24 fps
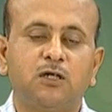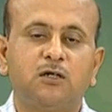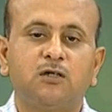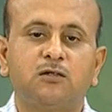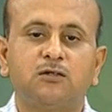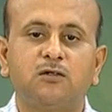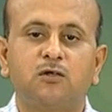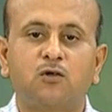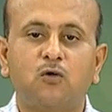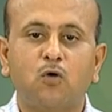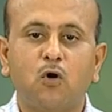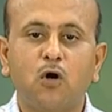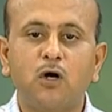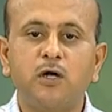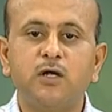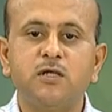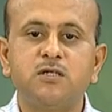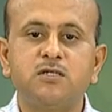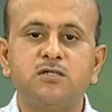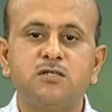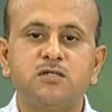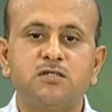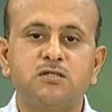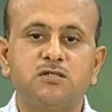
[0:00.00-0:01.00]
The rod
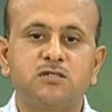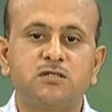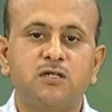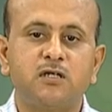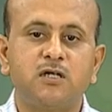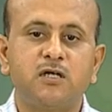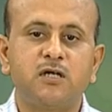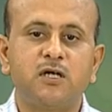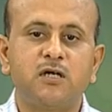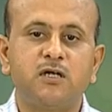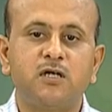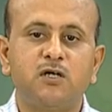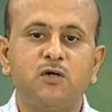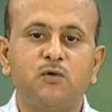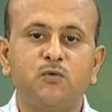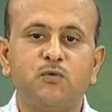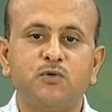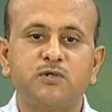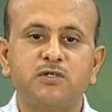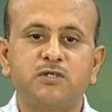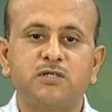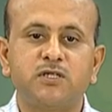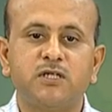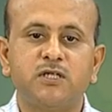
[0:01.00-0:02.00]
is inserted into
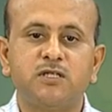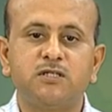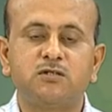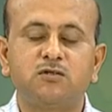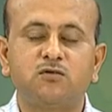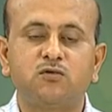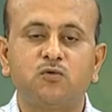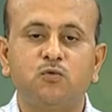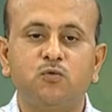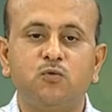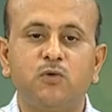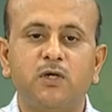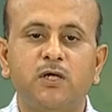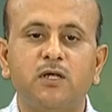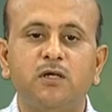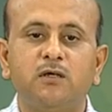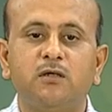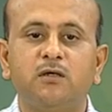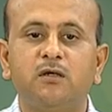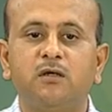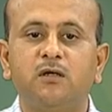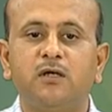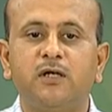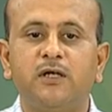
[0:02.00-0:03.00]
stage through an
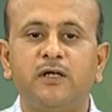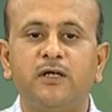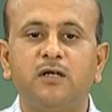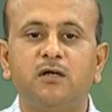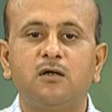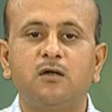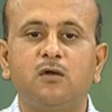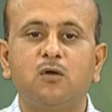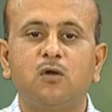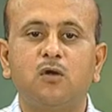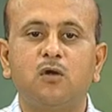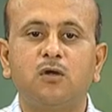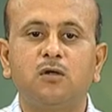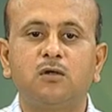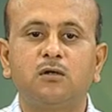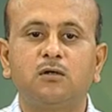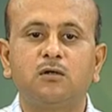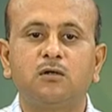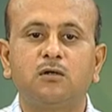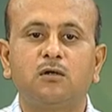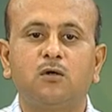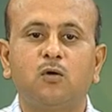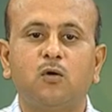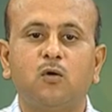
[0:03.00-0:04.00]
airlock
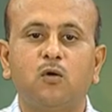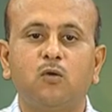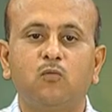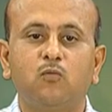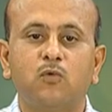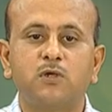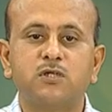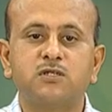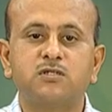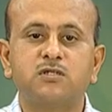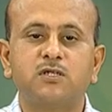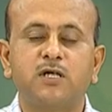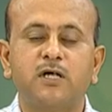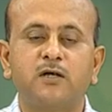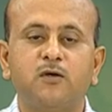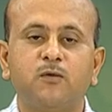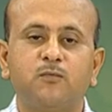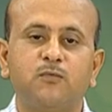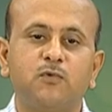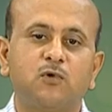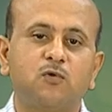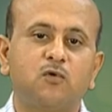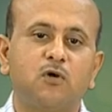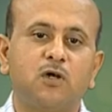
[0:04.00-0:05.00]
on one side
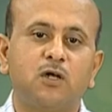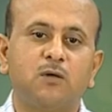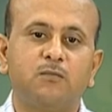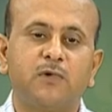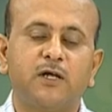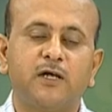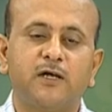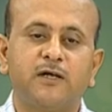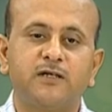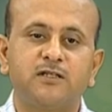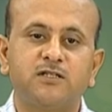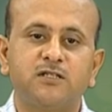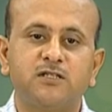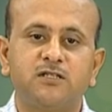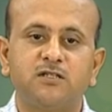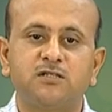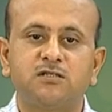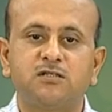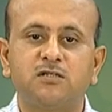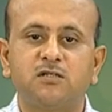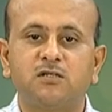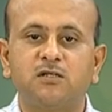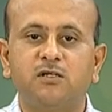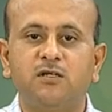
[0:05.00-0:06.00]
of the column. Like I said, it
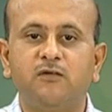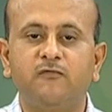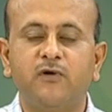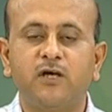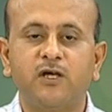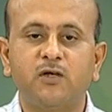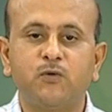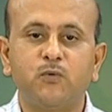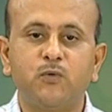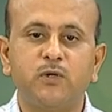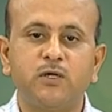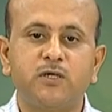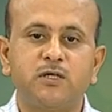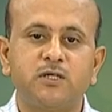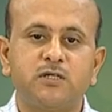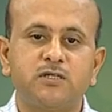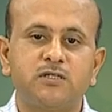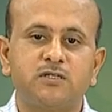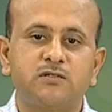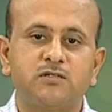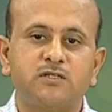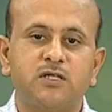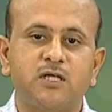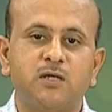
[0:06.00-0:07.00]
is a evacuated
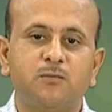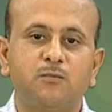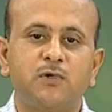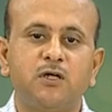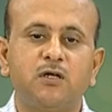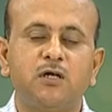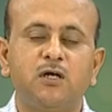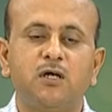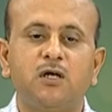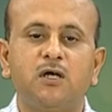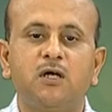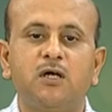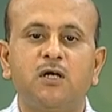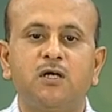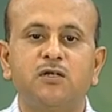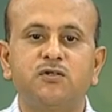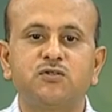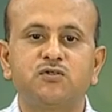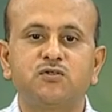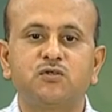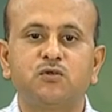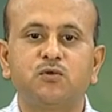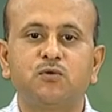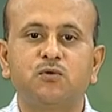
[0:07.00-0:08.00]
chamber and
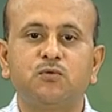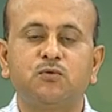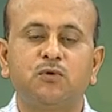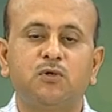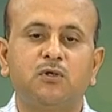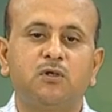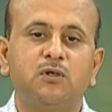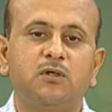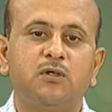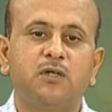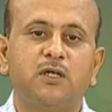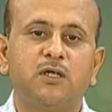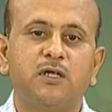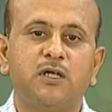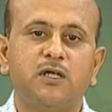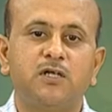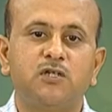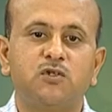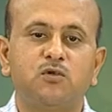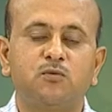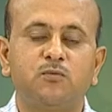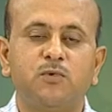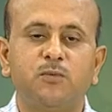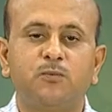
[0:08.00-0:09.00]
so it has
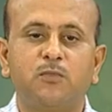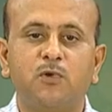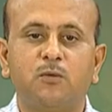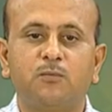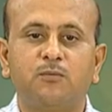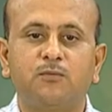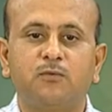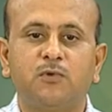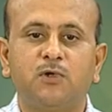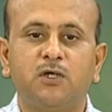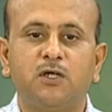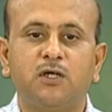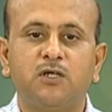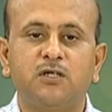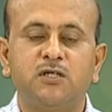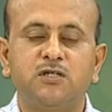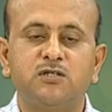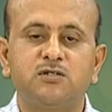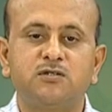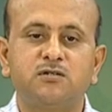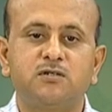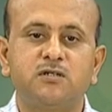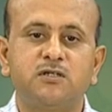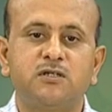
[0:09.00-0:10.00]
to be prop, uh,
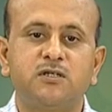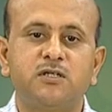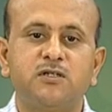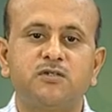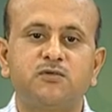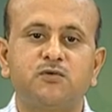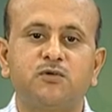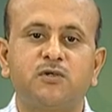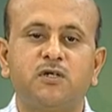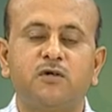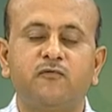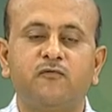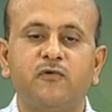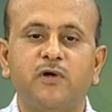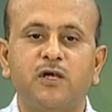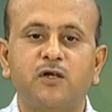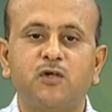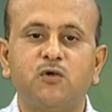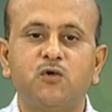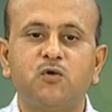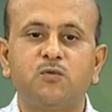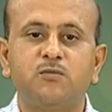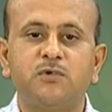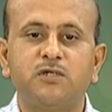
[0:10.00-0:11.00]
inserted so that
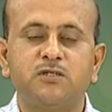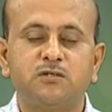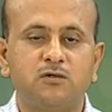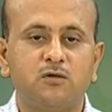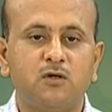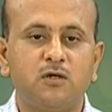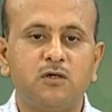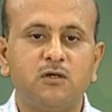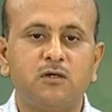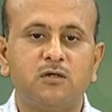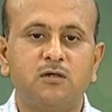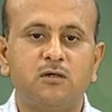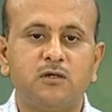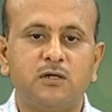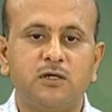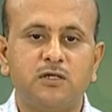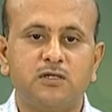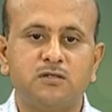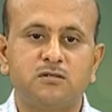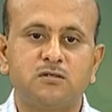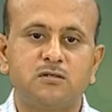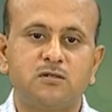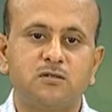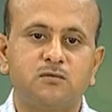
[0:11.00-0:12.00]
vacuum is not
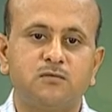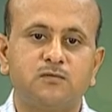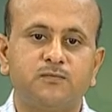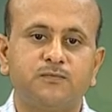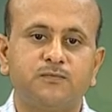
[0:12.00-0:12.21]
disturbed.